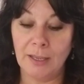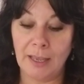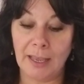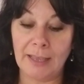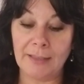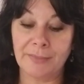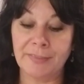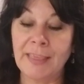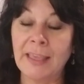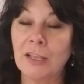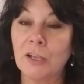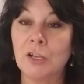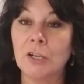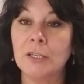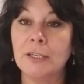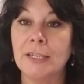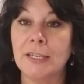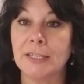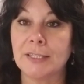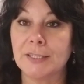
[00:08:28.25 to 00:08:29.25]
And thank
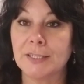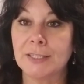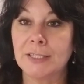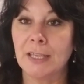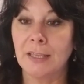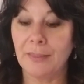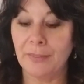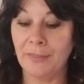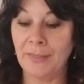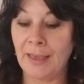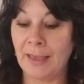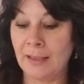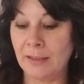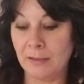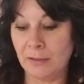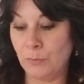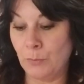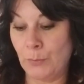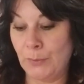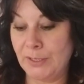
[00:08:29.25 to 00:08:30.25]
goodness
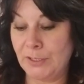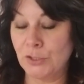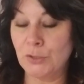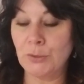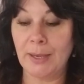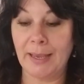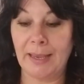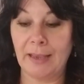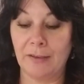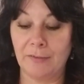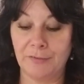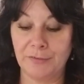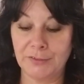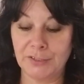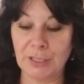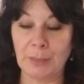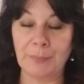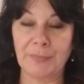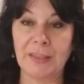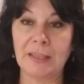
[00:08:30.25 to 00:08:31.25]
that we do have
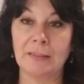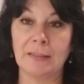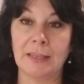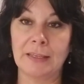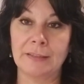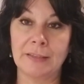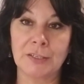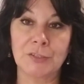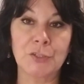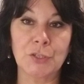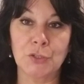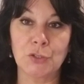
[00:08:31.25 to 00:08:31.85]
something like this,